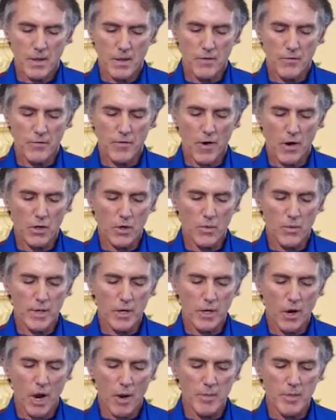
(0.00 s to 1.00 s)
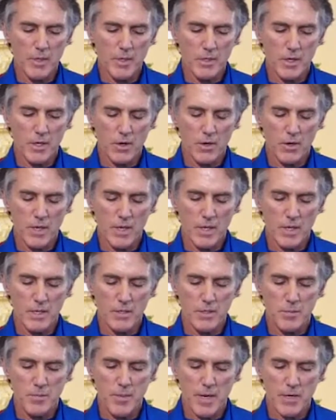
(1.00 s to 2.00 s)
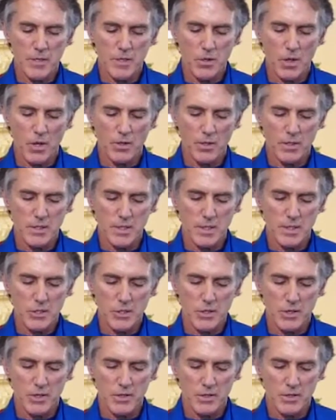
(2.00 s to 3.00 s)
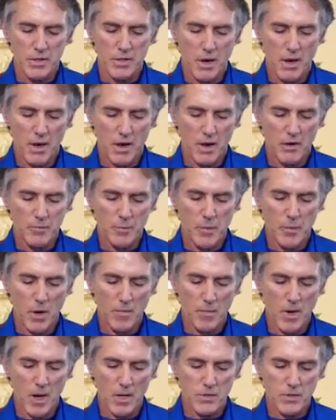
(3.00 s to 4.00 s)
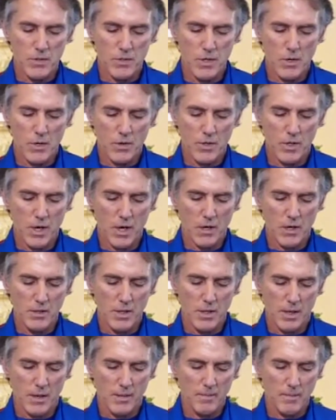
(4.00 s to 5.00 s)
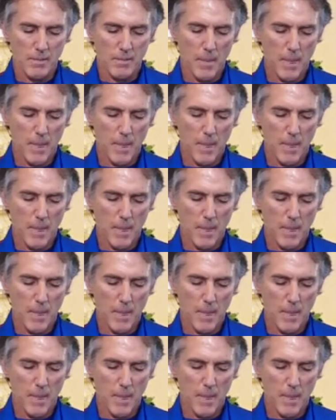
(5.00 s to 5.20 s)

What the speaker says: The following commentary is based on the teachings of Paramahansa Yogananda.